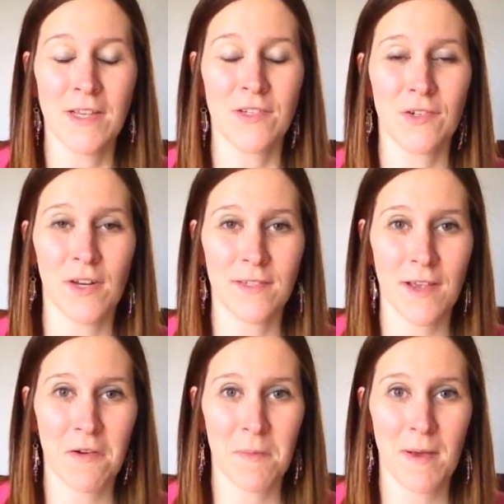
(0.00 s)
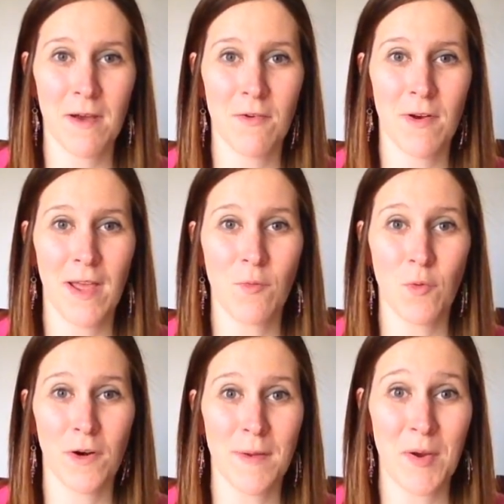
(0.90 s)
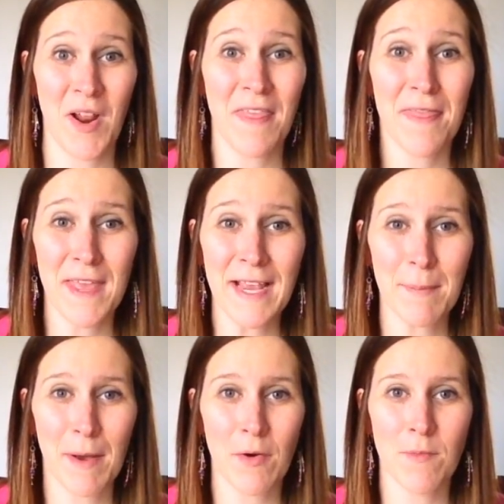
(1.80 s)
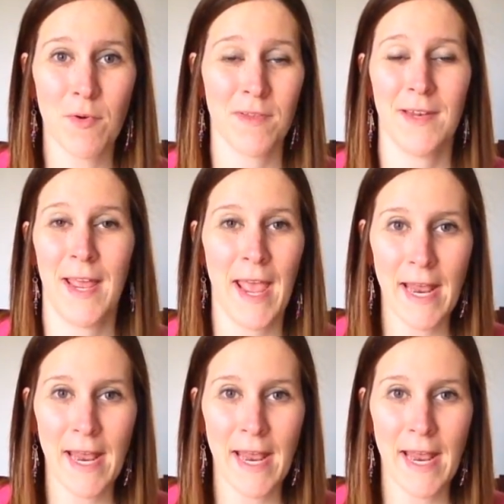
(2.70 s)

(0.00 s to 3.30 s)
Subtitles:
stress out about and worry about and think about more than